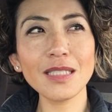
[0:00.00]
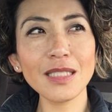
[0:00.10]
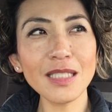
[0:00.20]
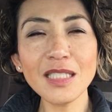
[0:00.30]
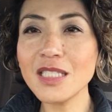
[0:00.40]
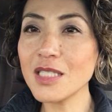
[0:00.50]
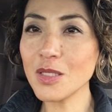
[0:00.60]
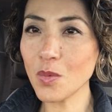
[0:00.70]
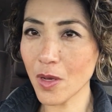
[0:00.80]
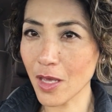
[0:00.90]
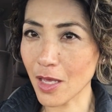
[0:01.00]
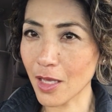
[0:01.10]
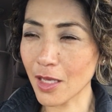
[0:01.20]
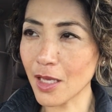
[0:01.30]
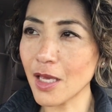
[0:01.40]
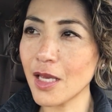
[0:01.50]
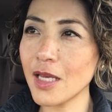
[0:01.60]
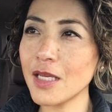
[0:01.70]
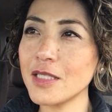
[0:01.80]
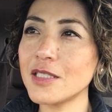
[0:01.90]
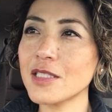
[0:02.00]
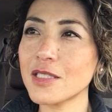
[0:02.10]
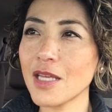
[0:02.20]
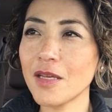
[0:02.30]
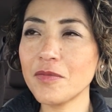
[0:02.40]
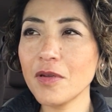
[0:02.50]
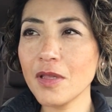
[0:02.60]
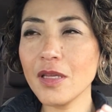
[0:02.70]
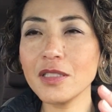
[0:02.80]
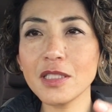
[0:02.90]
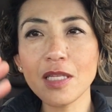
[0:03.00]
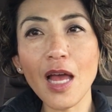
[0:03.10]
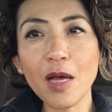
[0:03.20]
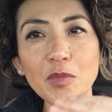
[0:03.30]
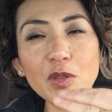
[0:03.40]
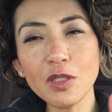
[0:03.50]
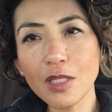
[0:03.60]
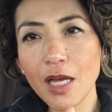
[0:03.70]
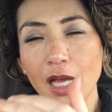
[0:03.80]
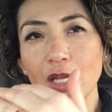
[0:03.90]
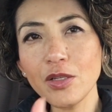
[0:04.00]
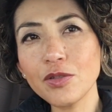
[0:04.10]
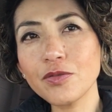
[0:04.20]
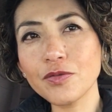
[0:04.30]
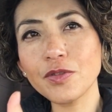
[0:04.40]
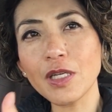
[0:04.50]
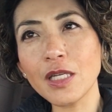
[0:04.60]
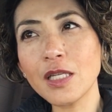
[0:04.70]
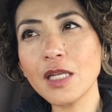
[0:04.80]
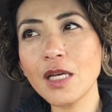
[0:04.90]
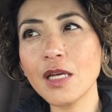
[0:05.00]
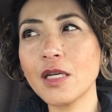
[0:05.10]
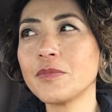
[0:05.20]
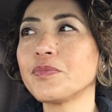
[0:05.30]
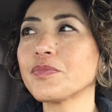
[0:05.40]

easy way, everything just happens kind of in a